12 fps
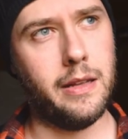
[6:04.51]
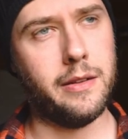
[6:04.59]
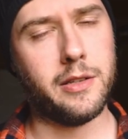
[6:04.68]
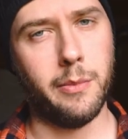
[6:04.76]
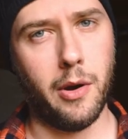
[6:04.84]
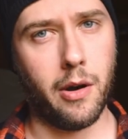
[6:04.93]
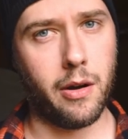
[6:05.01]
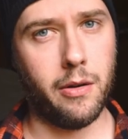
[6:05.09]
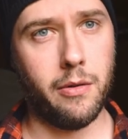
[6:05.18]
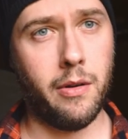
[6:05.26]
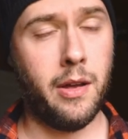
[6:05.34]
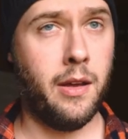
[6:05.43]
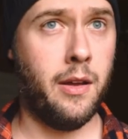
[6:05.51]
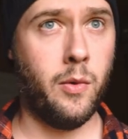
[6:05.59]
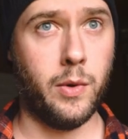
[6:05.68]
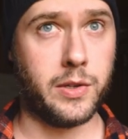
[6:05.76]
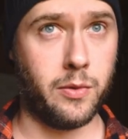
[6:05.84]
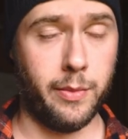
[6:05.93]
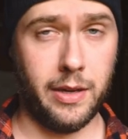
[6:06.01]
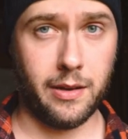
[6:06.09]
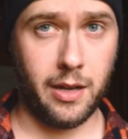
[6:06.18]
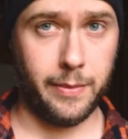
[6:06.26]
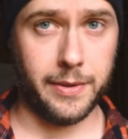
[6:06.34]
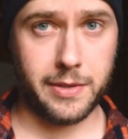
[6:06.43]
And then tomorrow, which will
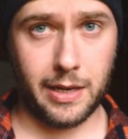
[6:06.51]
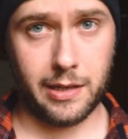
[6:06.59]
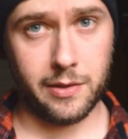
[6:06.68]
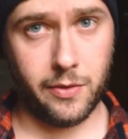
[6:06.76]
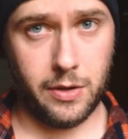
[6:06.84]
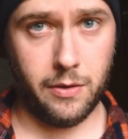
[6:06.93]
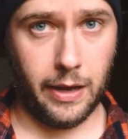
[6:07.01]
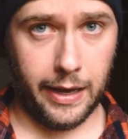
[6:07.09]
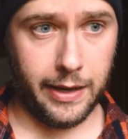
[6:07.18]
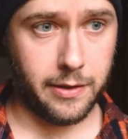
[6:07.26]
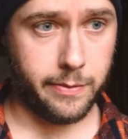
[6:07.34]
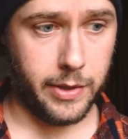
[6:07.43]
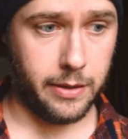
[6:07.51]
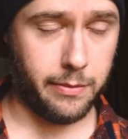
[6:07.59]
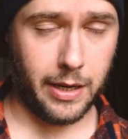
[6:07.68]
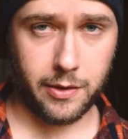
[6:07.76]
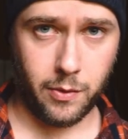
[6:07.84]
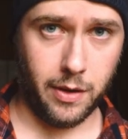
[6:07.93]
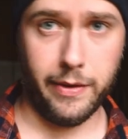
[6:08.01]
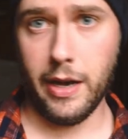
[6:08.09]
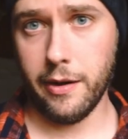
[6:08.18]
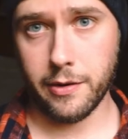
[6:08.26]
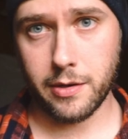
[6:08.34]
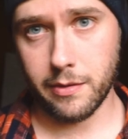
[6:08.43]
be a couple seconds for you guys, but about
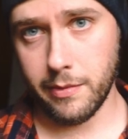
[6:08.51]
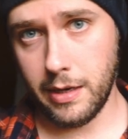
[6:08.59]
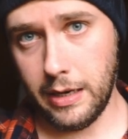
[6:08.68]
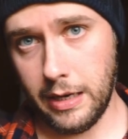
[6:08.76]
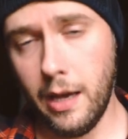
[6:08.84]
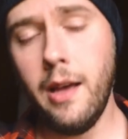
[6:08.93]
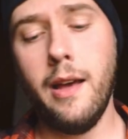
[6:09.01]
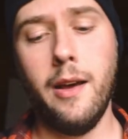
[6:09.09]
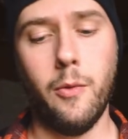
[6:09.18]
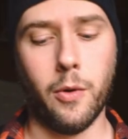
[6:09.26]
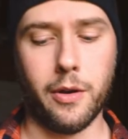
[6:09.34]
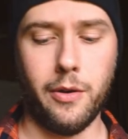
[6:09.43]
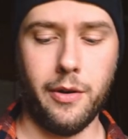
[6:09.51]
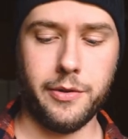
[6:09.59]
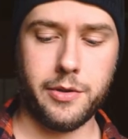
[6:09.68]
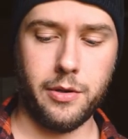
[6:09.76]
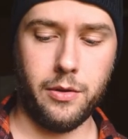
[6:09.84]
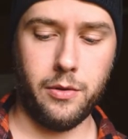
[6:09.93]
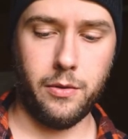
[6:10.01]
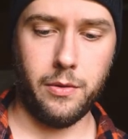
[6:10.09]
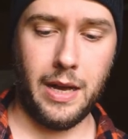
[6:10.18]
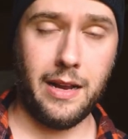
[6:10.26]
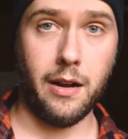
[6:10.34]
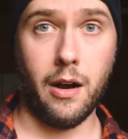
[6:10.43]
12 hours for me, we're going
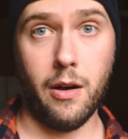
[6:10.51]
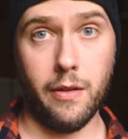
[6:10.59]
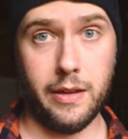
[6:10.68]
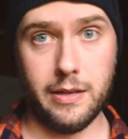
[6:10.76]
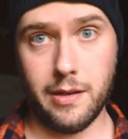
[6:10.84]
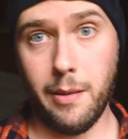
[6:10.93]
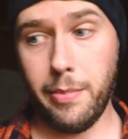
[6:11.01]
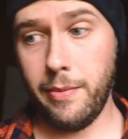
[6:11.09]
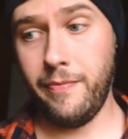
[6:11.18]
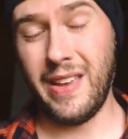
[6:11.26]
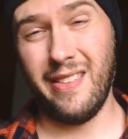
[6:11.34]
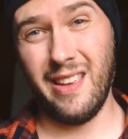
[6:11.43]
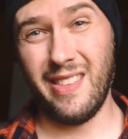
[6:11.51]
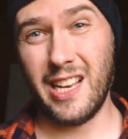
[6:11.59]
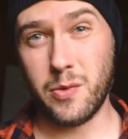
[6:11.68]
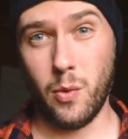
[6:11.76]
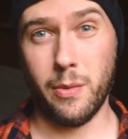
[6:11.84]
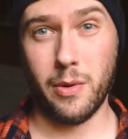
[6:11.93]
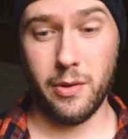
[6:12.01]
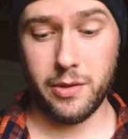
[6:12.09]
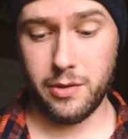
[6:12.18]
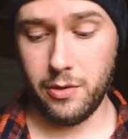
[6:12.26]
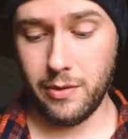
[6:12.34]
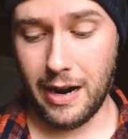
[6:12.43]
to heat all these up, and then that's when we're
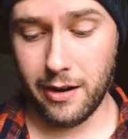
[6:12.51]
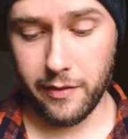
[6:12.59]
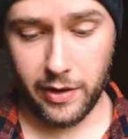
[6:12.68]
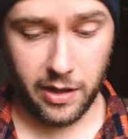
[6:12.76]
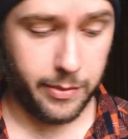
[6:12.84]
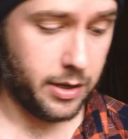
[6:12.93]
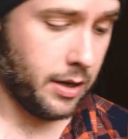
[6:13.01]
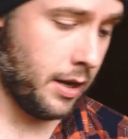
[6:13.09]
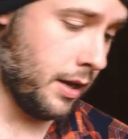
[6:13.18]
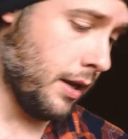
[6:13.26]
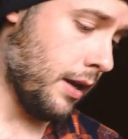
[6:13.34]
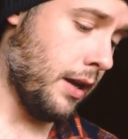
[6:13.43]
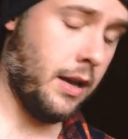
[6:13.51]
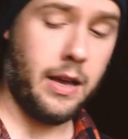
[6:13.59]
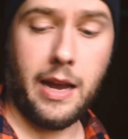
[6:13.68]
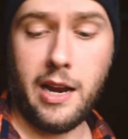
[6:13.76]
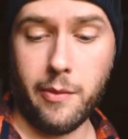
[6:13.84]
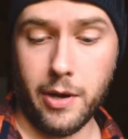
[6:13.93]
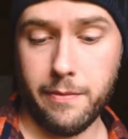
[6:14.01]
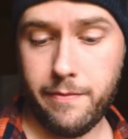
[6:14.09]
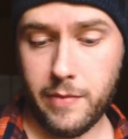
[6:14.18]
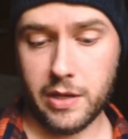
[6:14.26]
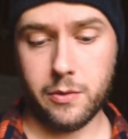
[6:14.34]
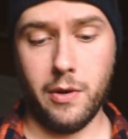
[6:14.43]
going to do our development.
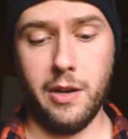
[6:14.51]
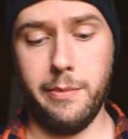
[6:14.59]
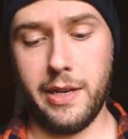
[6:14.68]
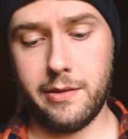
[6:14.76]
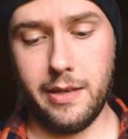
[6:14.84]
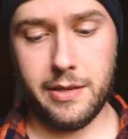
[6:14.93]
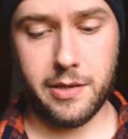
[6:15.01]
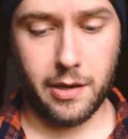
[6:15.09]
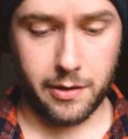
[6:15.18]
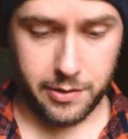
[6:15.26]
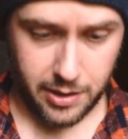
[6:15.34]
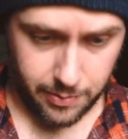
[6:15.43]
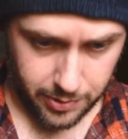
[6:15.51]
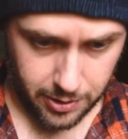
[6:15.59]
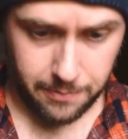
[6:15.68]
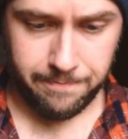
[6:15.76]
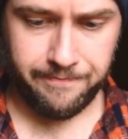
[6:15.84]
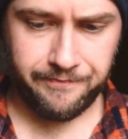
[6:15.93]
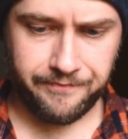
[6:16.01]
Anyway, let's go ahead and mix these suckers up here.